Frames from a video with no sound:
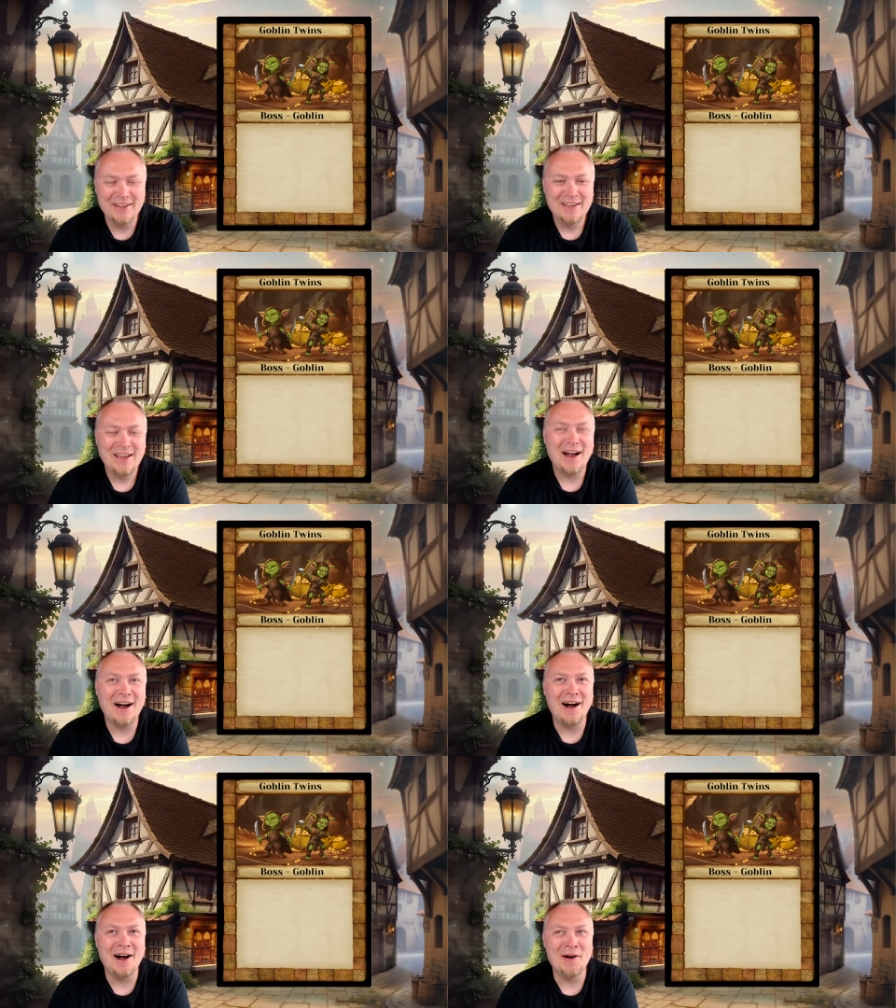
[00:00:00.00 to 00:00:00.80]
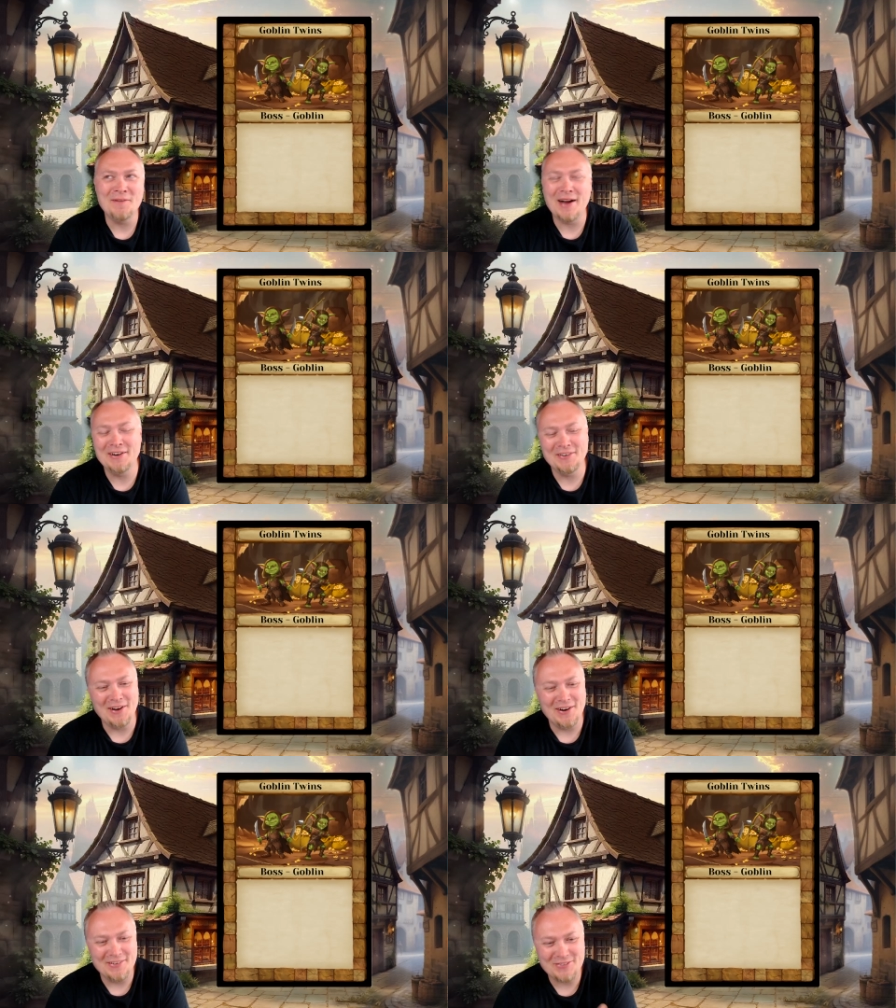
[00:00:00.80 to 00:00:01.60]
I don't
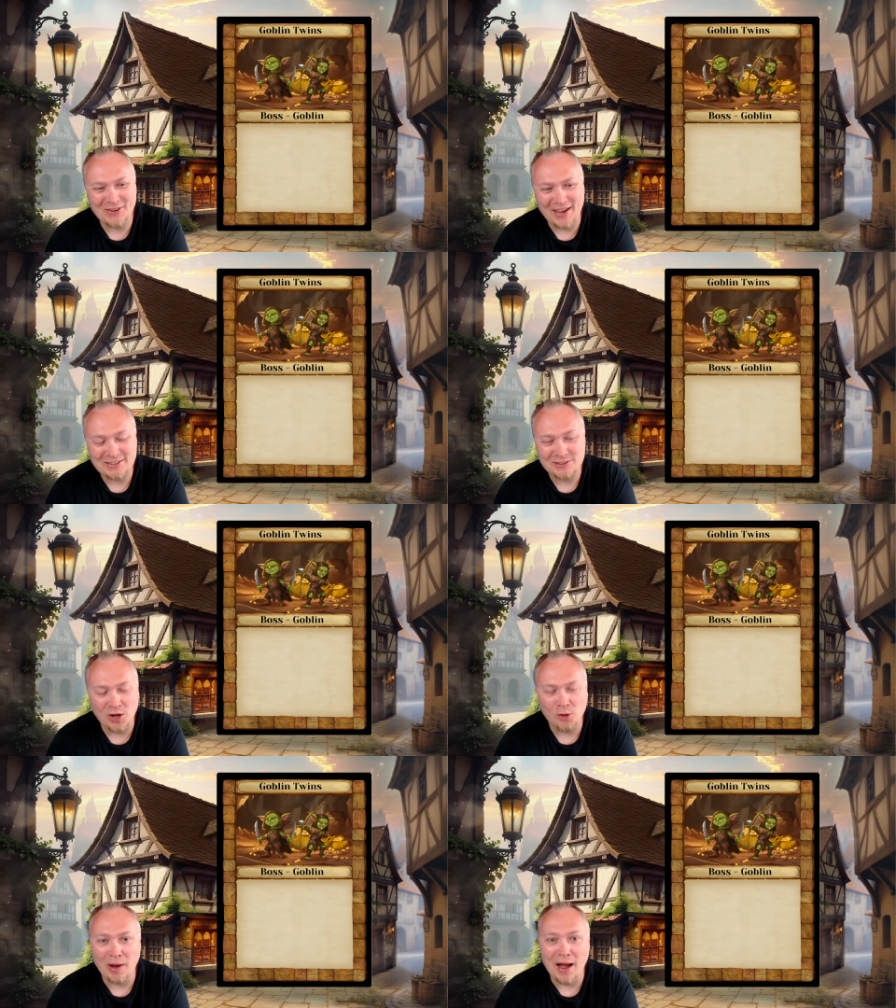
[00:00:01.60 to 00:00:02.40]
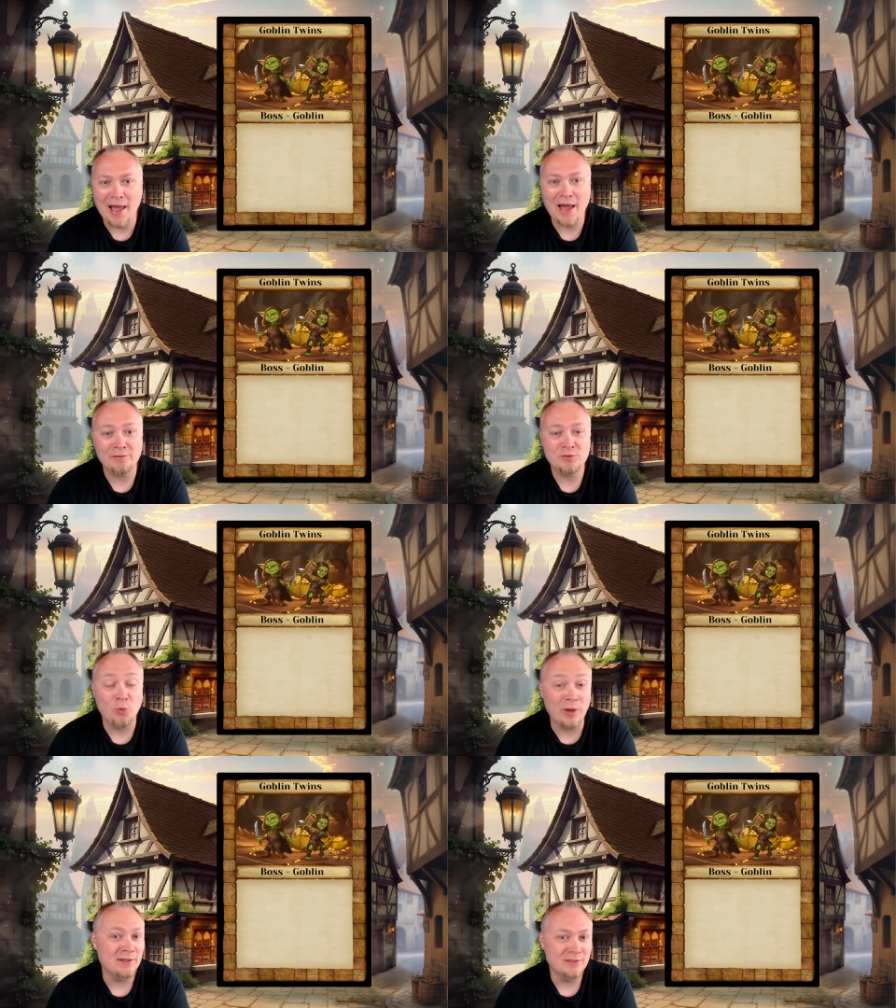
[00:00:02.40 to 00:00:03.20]
know if you guys know, but I have
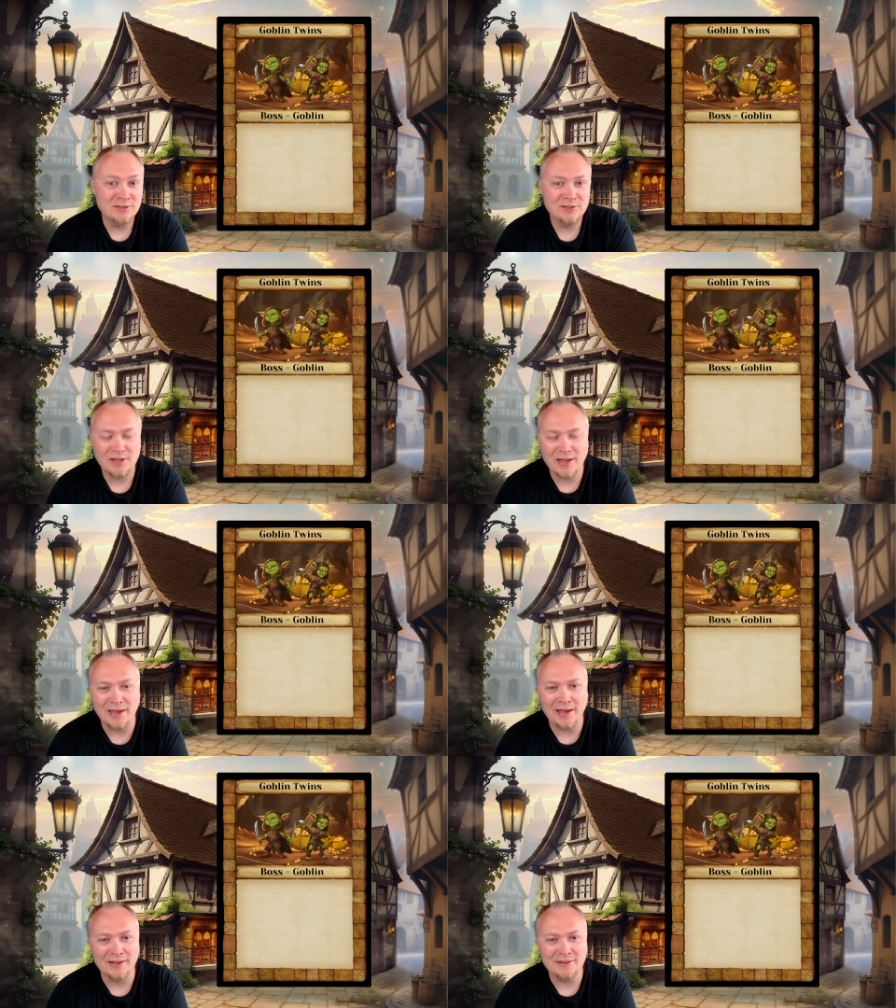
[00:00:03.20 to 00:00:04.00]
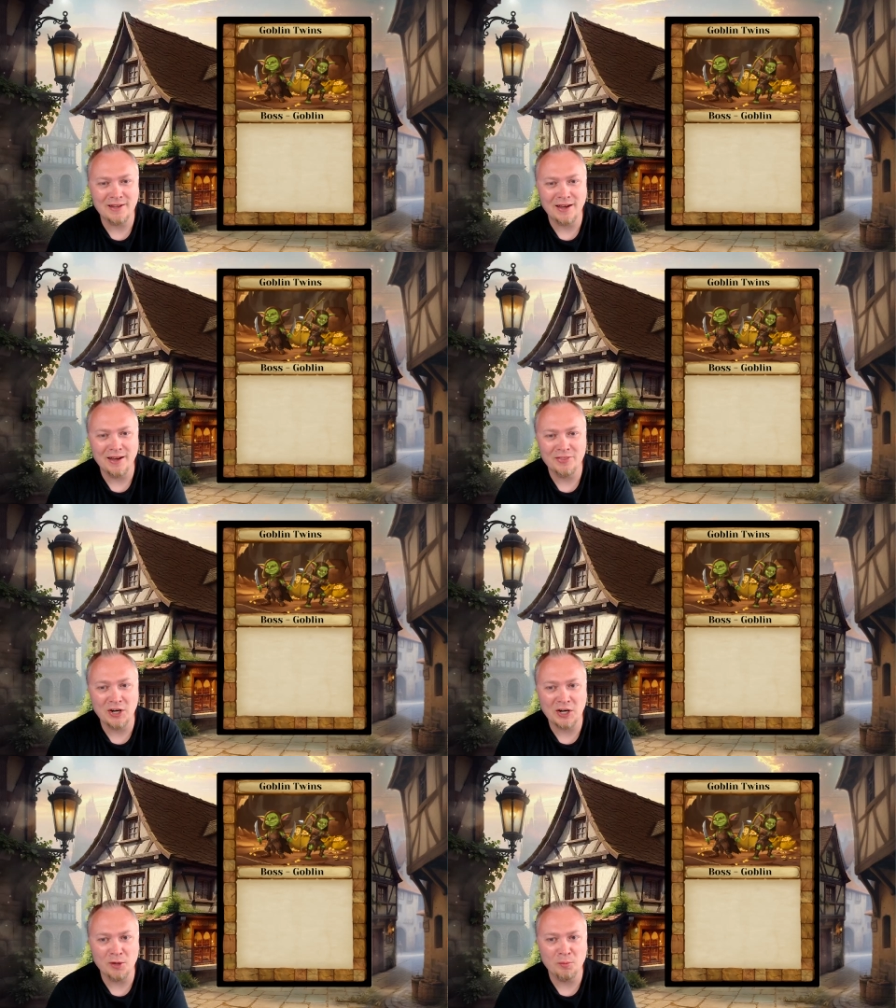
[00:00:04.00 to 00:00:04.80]
twins, and they're
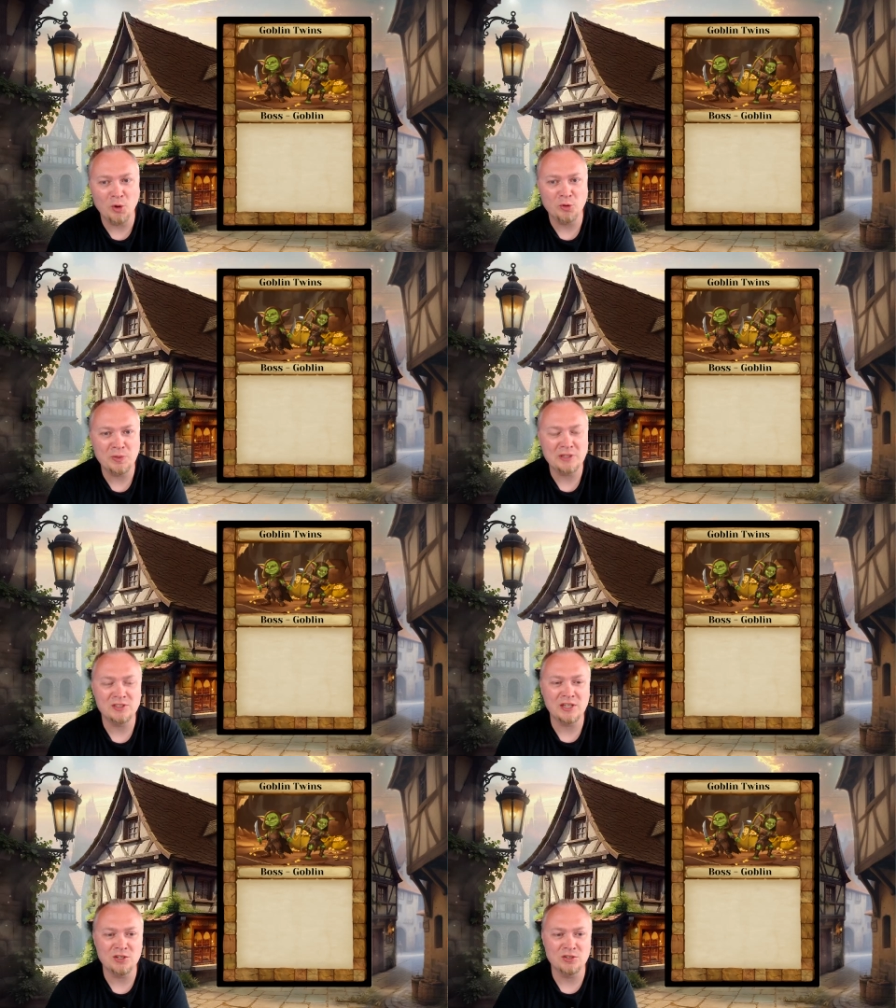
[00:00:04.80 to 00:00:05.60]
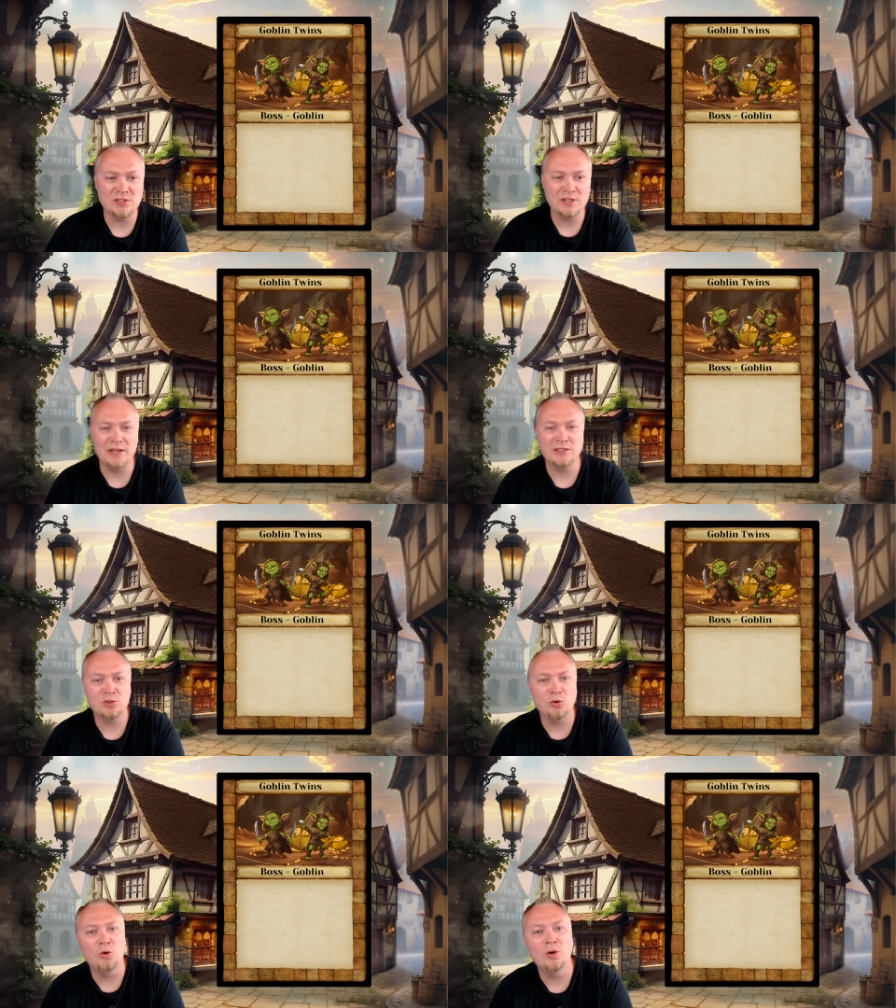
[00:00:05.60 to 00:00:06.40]
going to both be seniors in high
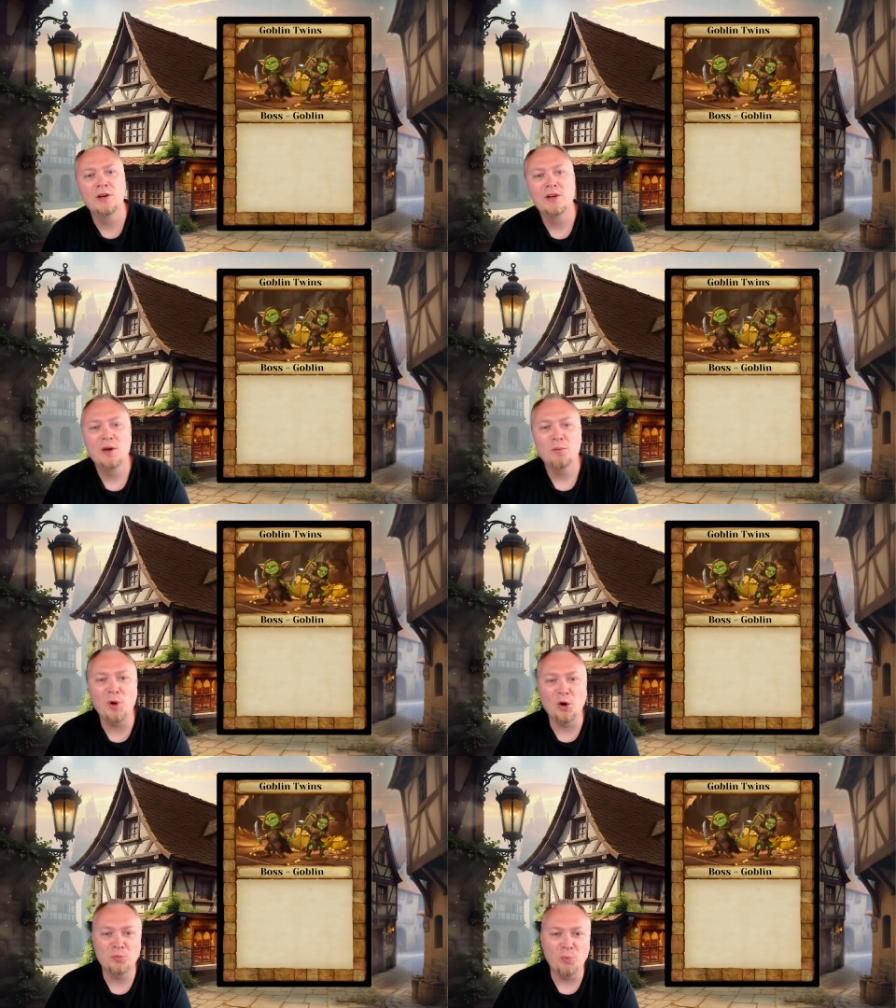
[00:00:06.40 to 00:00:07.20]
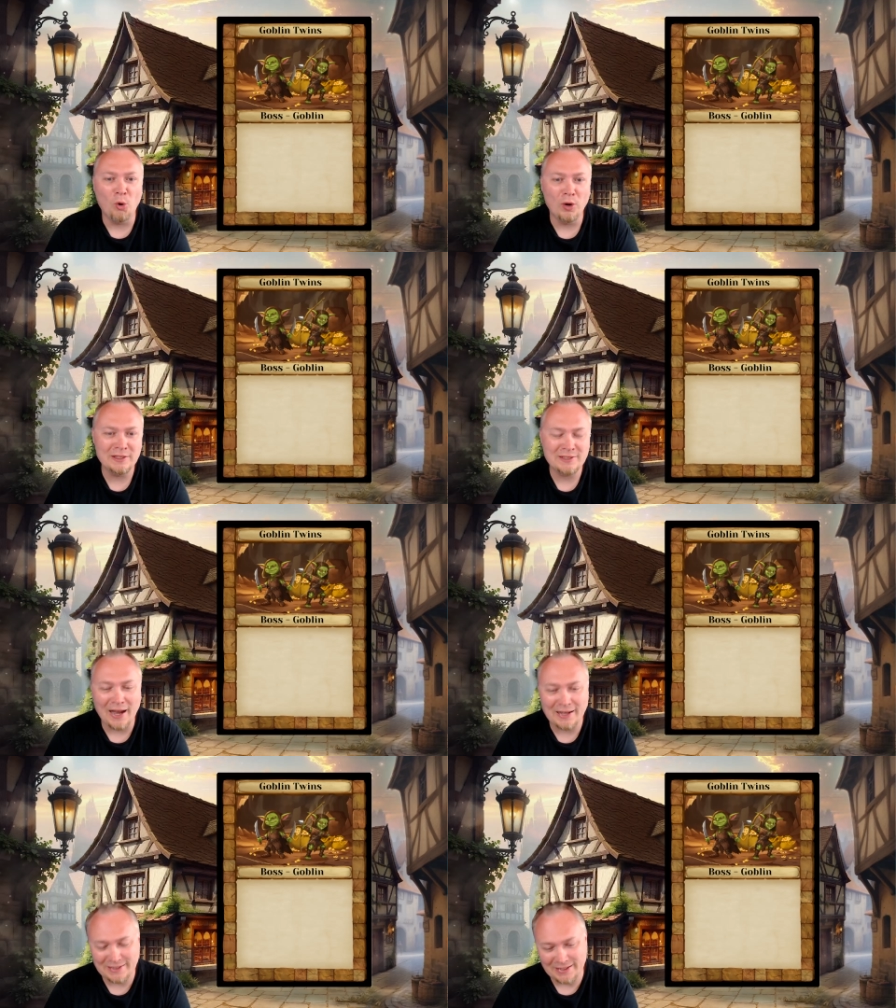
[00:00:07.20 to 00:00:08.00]
school, both boys,
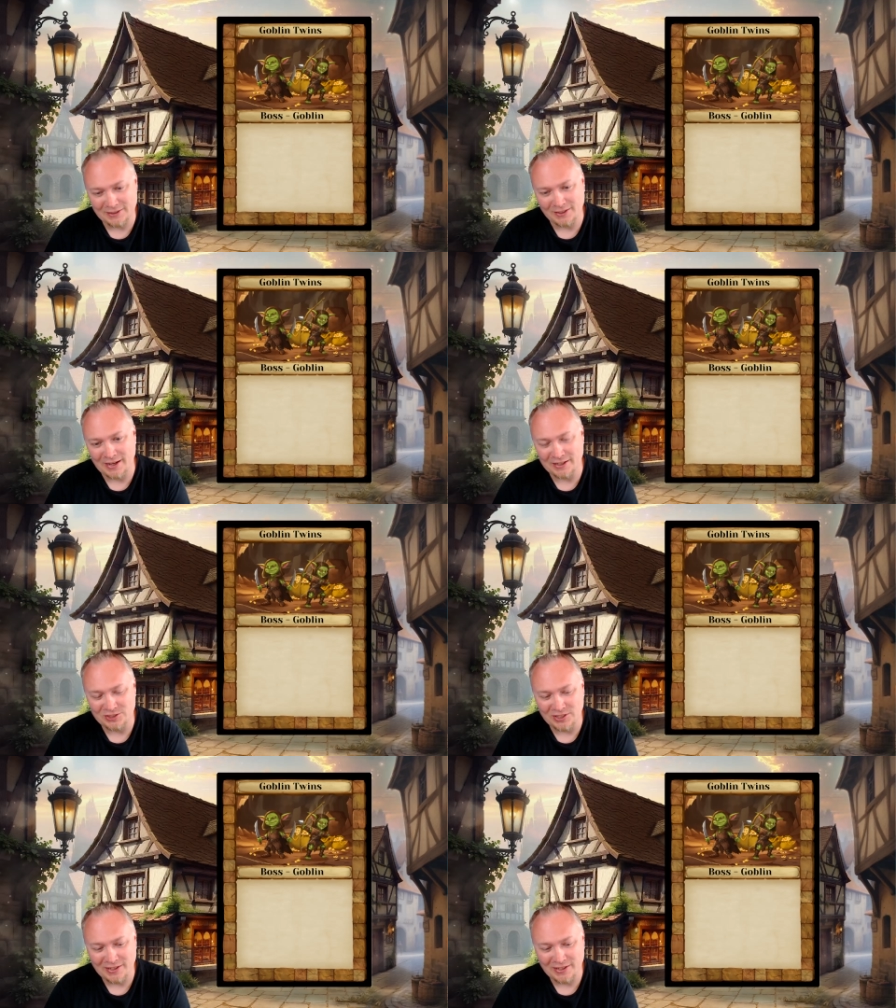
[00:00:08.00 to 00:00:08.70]
Isaac and Elijah.